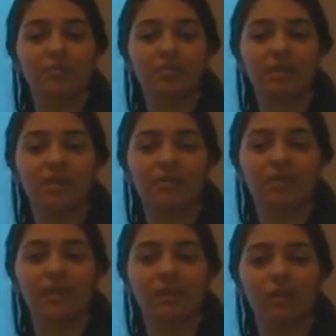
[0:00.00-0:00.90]
believe
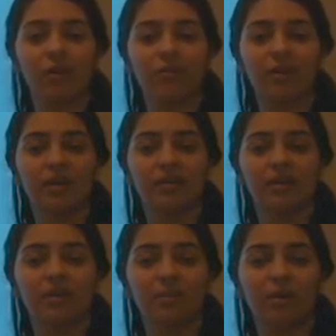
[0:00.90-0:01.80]
that in the long run
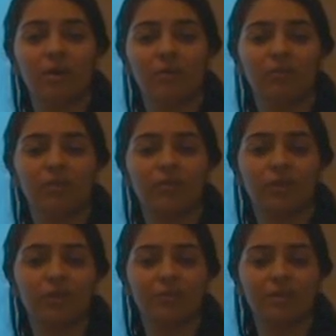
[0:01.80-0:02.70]
it could be harmful for
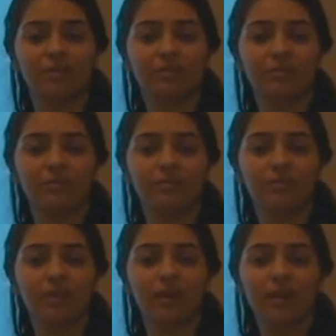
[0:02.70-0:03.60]
humans.
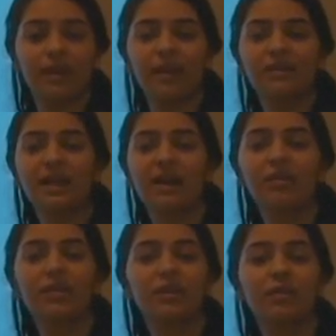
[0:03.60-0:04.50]
And now
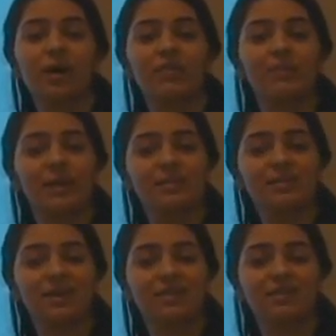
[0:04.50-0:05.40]
that you have a
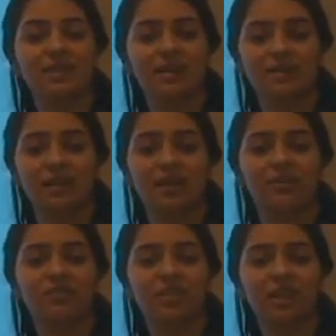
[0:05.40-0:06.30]
basic understanding
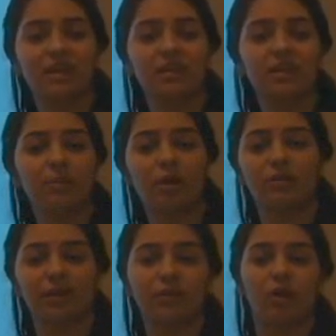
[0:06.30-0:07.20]
of genetically
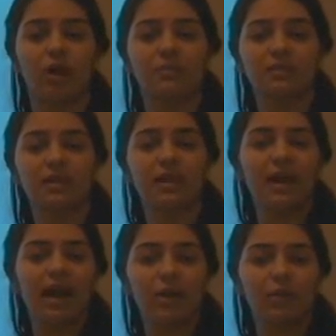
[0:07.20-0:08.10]
modified crops,
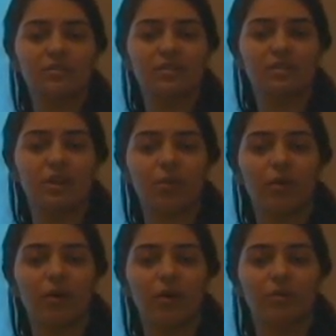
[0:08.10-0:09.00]
I want to know,
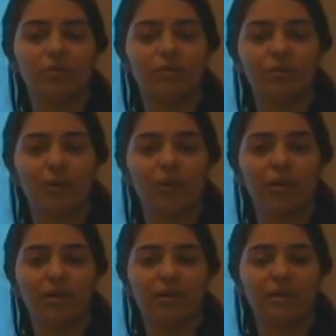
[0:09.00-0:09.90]
are you
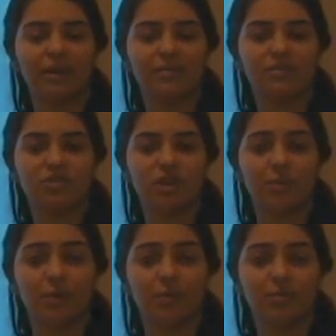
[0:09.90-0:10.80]
for or against
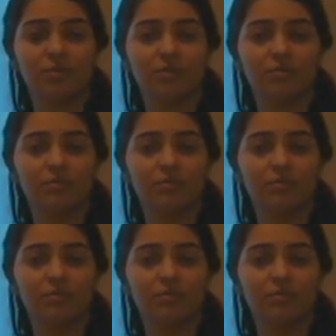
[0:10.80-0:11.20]
GMOs?